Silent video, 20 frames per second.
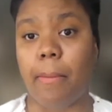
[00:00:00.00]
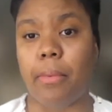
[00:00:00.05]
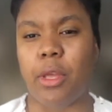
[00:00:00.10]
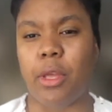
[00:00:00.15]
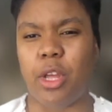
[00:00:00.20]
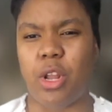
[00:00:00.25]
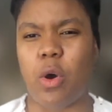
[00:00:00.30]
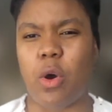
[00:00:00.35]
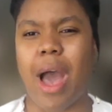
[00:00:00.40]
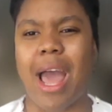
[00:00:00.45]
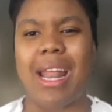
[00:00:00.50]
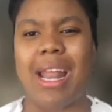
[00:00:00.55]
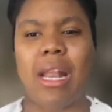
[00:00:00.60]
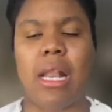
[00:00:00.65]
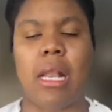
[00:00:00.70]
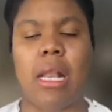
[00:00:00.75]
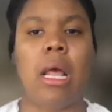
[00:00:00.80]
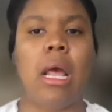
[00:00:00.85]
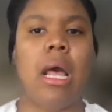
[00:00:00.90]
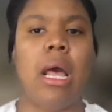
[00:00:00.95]
You know, mm-hmm. I
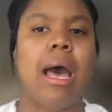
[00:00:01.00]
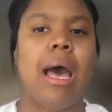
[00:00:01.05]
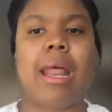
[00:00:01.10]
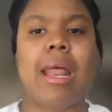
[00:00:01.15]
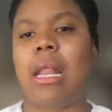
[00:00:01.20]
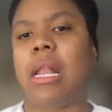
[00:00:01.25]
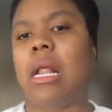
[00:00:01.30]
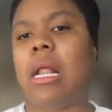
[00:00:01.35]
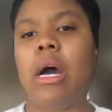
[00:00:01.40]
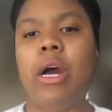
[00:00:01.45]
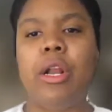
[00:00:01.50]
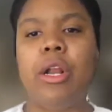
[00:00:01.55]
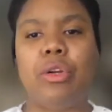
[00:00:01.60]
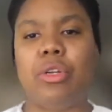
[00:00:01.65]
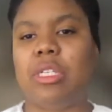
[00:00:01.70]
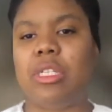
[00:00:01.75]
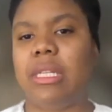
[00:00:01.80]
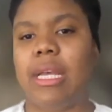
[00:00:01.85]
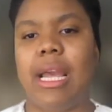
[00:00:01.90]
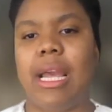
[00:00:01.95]
didn't mm-hmm. I didn't
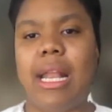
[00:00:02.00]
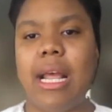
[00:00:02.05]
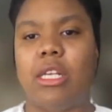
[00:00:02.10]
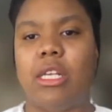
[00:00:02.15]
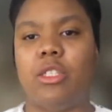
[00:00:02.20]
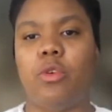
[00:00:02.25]
understand that.